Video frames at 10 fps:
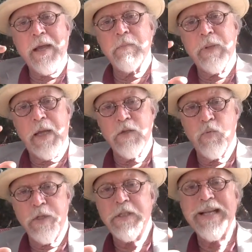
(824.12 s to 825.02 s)
place
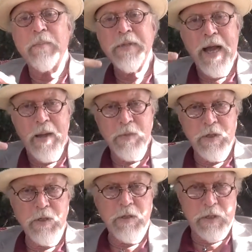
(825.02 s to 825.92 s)
we
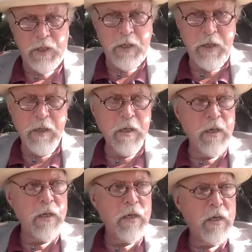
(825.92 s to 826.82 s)
sometimes see
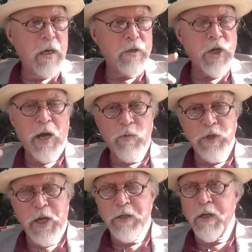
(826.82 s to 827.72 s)
a child
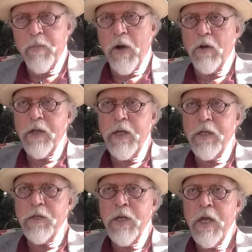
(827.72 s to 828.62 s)
rejecting a parent
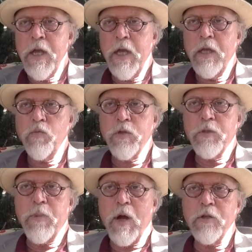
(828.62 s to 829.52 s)
is in
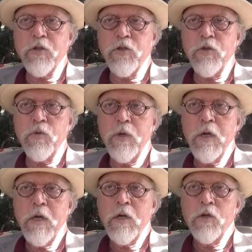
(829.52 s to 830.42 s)
response to
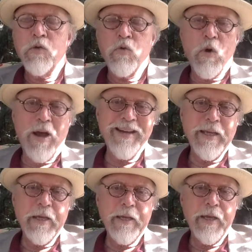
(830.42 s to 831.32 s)

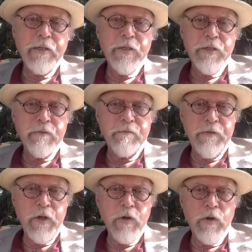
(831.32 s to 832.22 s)
chronic and
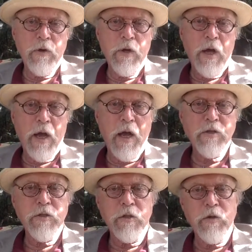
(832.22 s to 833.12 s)
severe
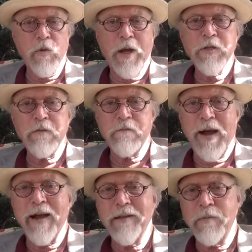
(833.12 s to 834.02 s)
hostile, aggressive,
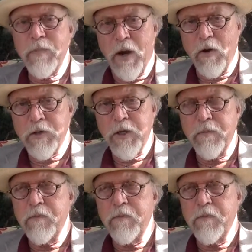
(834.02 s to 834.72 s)
violent parenting.